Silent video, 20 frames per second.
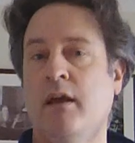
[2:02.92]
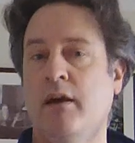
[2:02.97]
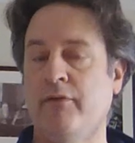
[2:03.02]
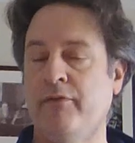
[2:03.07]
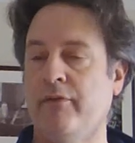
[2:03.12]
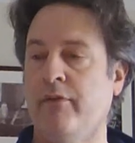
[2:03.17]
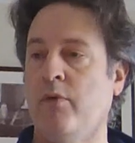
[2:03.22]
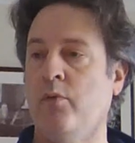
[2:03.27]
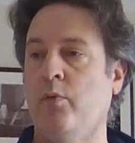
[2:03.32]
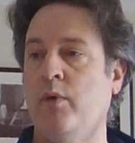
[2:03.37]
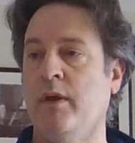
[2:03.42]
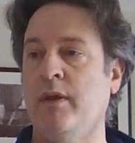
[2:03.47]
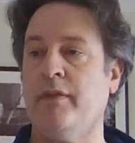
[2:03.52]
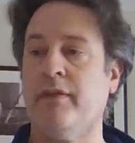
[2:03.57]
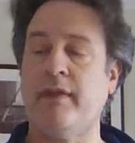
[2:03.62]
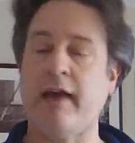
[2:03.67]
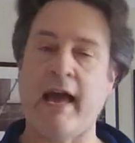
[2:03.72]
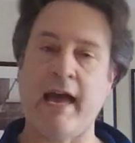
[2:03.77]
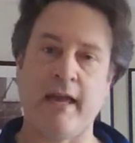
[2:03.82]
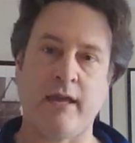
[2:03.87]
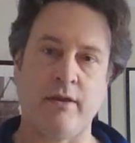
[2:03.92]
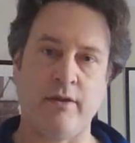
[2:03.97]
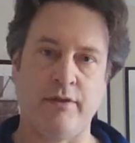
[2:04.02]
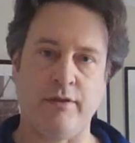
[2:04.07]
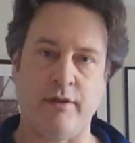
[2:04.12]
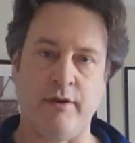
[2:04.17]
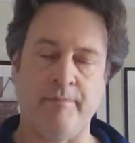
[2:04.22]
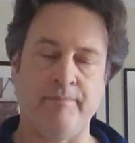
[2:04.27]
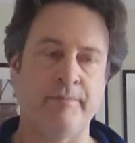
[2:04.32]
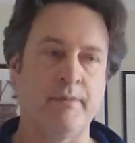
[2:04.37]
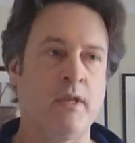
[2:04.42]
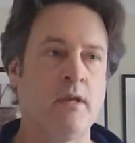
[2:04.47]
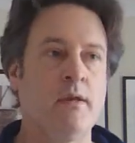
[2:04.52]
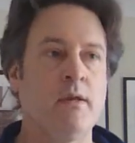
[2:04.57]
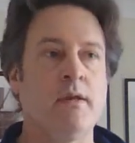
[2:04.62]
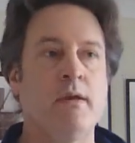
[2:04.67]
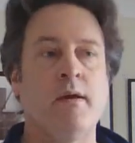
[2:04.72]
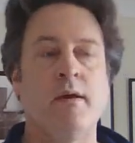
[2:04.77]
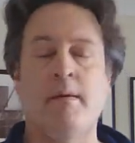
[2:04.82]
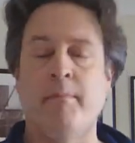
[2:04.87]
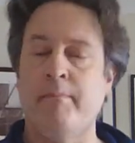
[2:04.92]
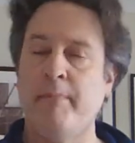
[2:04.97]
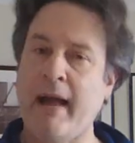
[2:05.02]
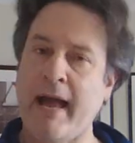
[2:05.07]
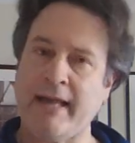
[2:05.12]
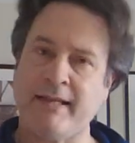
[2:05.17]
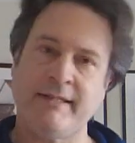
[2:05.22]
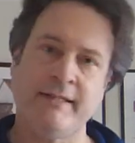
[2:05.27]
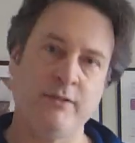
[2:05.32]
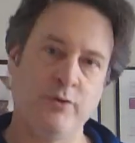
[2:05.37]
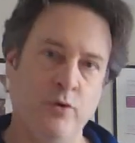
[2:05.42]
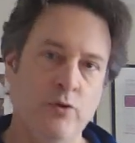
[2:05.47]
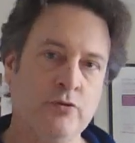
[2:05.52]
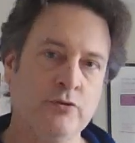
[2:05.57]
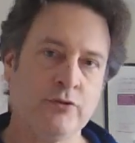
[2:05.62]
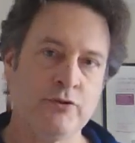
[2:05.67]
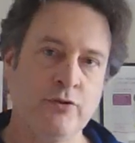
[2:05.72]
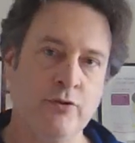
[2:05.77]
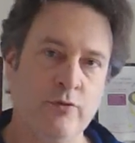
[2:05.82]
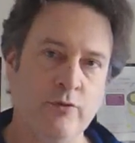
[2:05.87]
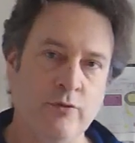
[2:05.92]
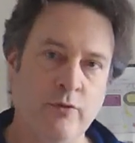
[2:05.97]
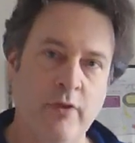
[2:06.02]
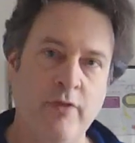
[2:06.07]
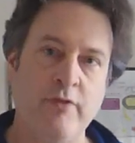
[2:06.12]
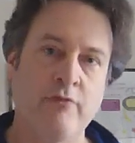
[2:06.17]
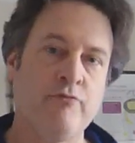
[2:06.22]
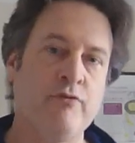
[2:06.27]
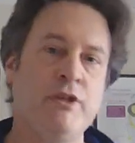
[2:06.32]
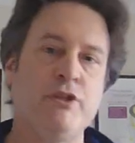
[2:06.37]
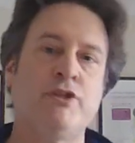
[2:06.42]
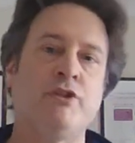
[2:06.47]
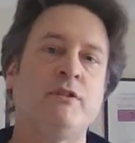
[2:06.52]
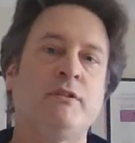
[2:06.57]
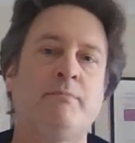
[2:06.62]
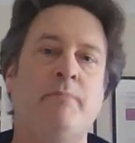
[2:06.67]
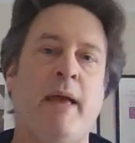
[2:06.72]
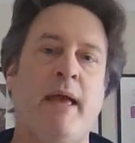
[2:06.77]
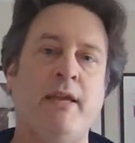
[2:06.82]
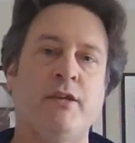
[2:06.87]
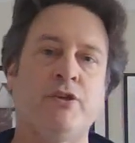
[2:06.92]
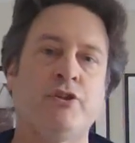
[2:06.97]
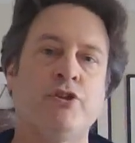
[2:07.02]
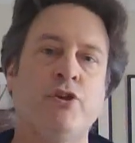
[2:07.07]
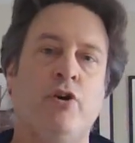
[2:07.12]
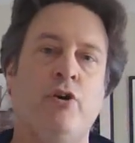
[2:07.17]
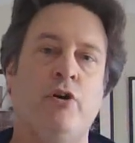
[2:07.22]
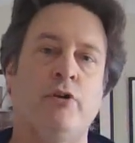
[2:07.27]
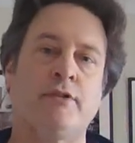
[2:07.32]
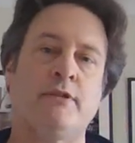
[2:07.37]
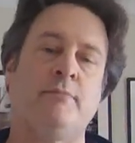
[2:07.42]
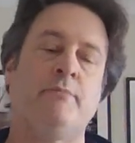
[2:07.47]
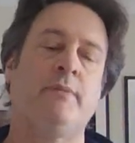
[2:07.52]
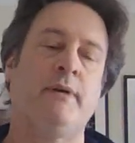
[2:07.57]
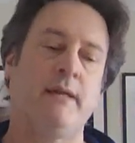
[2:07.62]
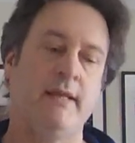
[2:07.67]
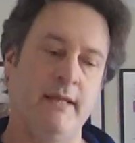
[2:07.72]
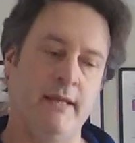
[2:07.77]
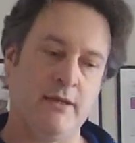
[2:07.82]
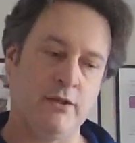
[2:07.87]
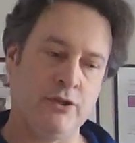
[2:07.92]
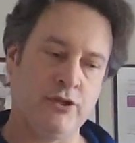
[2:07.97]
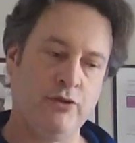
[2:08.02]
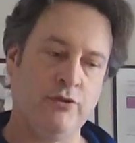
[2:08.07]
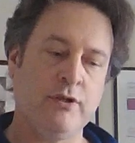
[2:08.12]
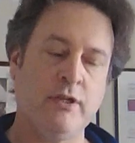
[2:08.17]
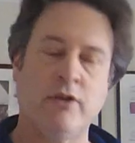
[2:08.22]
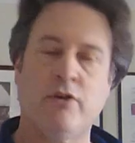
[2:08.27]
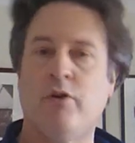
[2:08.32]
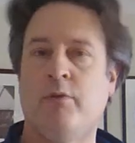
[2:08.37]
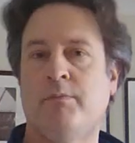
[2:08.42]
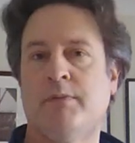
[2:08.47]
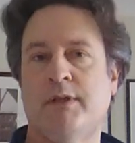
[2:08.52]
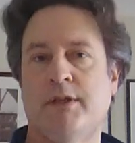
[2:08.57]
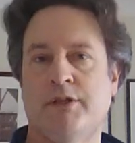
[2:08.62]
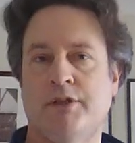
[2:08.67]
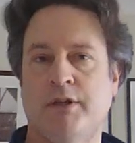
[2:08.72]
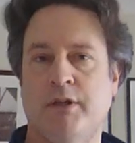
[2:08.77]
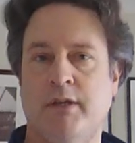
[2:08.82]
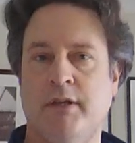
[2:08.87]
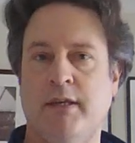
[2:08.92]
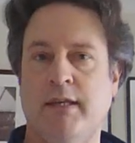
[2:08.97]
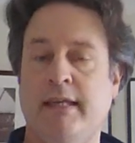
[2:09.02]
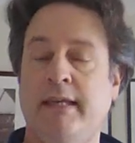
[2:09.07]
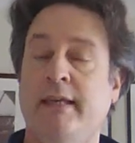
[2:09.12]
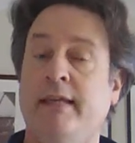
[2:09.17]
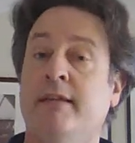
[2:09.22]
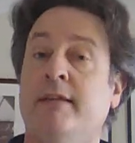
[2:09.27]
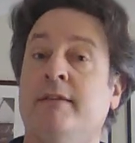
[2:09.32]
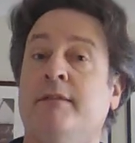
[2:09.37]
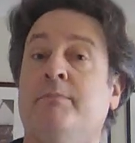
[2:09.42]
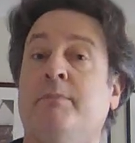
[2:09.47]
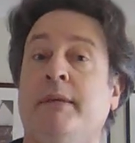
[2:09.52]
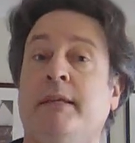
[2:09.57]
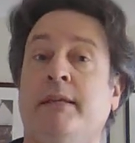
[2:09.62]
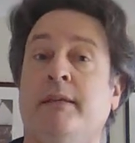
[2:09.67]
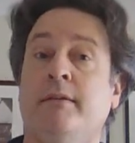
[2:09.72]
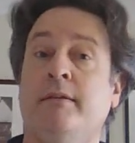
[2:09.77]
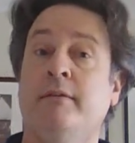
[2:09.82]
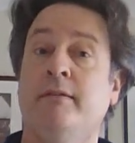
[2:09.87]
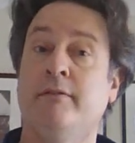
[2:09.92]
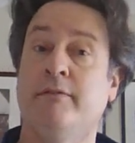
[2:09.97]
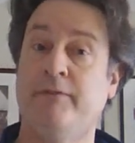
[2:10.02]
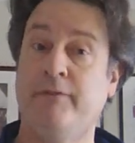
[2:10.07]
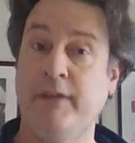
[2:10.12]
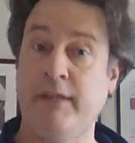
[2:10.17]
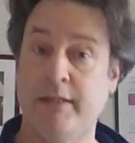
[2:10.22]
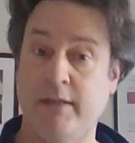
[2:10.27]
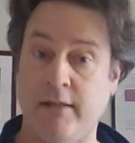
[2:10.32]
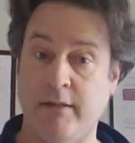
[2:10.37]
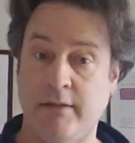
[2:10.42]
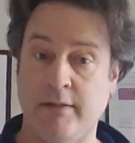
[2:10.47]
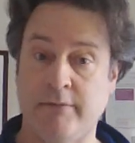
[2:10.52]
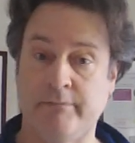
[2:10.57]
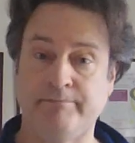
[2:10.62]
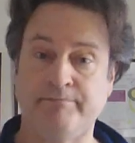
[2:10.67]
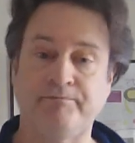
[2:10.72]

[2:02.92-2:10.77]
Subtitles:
love with Agatha. Max is also the region's best shot, but in a shooting competition he has been defeated.